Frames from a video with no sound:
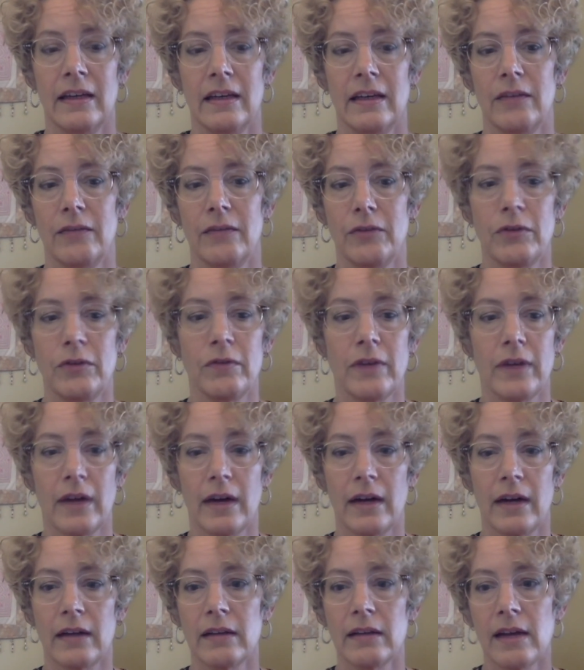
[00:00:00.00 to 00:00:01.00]
if you've
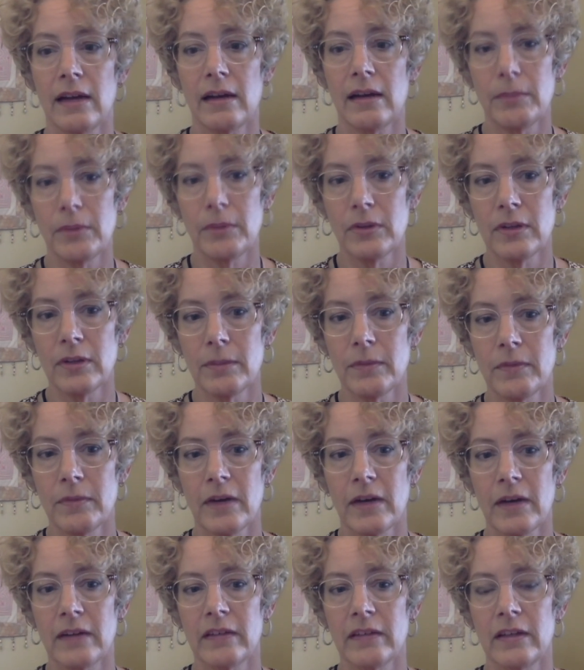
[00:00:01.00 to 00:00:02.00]
got a lot of buildup of
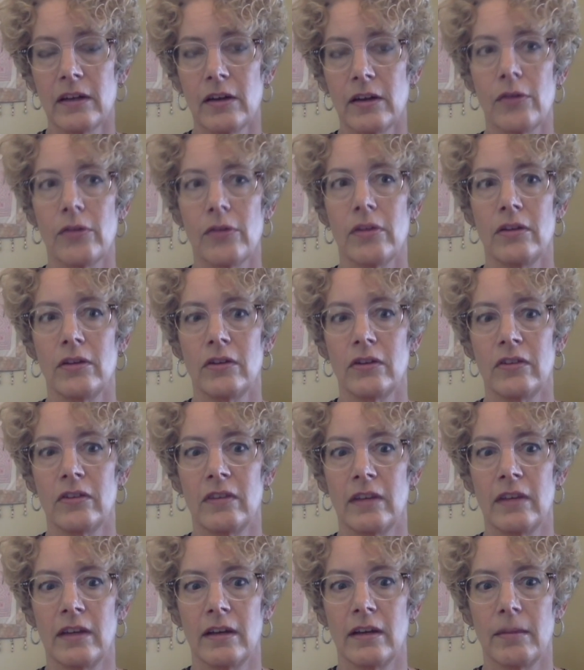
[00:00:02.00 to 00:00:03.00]
oxalate, other than just
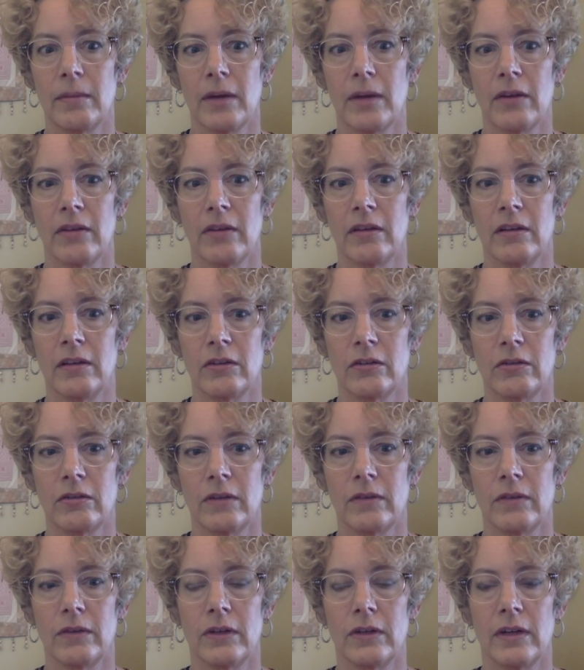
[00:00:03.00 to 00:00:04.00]
thinking about the
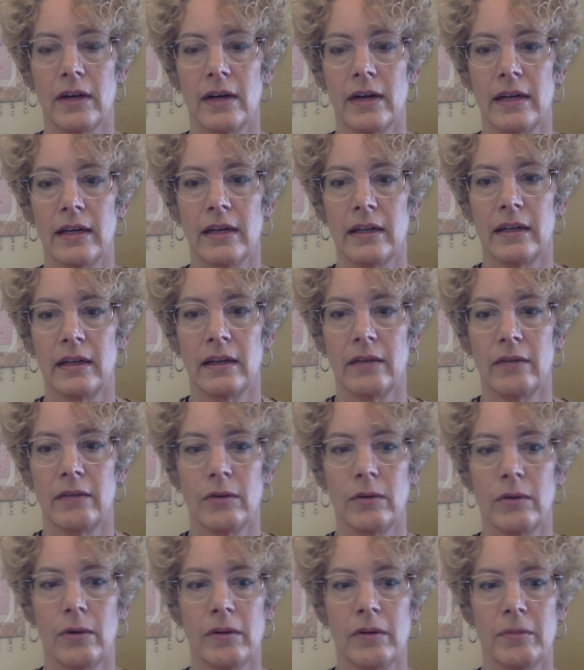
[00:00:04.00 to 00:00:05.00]
history of your diet. And have
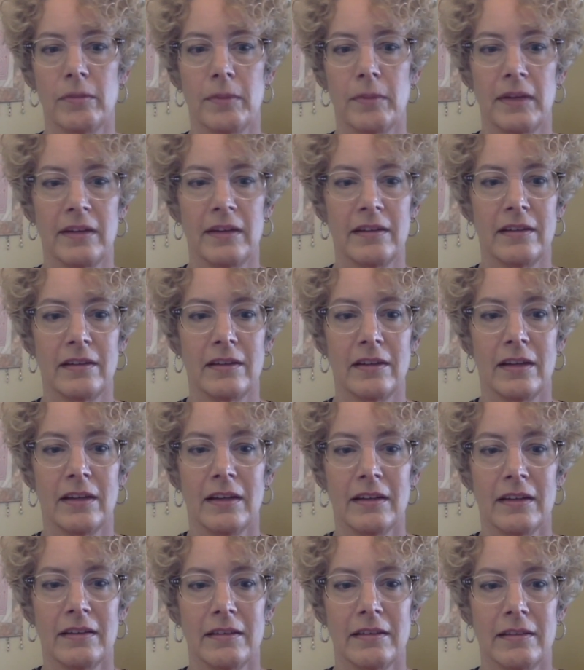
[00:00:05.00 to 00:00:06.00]
you always been into
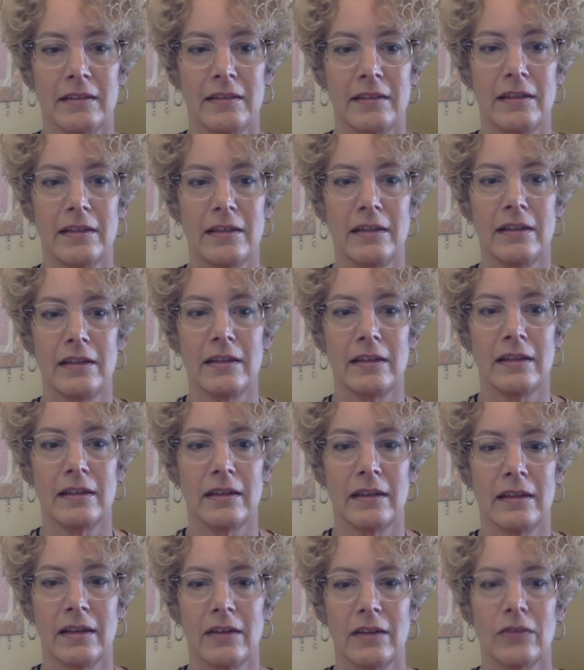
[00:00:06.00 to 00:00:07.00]
tea
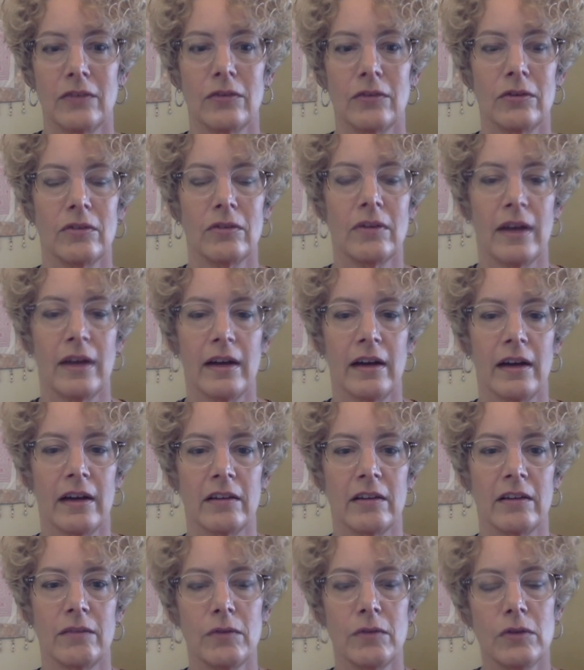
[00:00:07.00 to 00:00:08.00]
and certain high
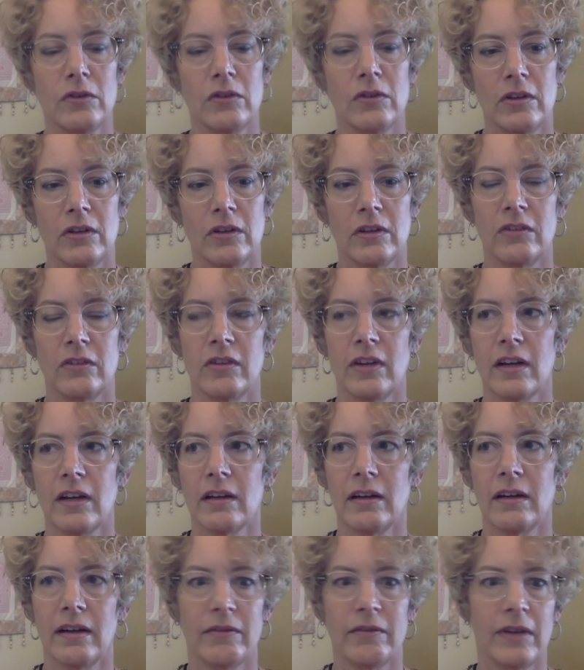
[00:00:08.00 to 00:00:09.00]
oxalate foods? And you can
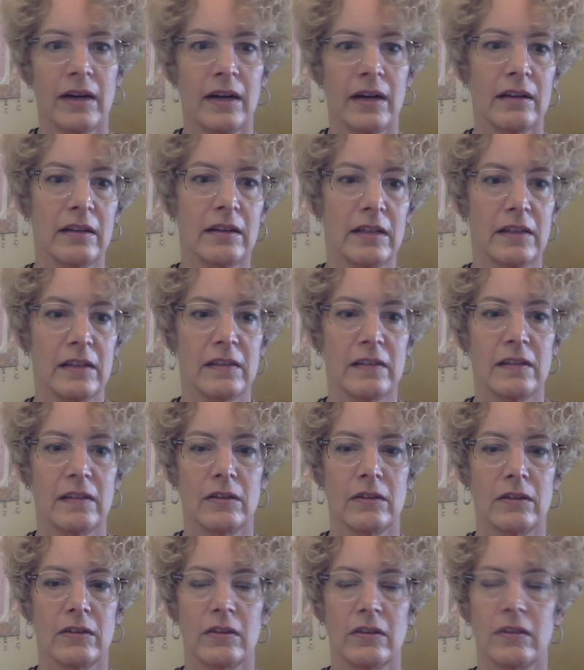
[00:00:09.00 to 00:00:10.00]
check, I've got lists,
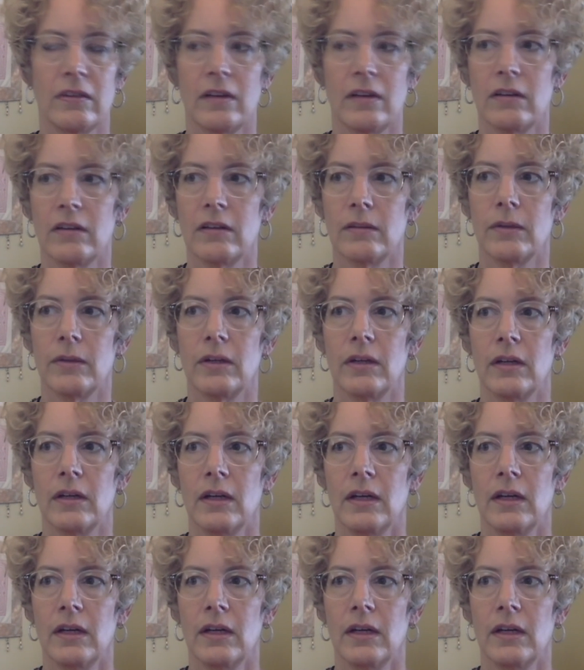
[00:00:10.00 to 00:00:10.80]
and there's lists out there, but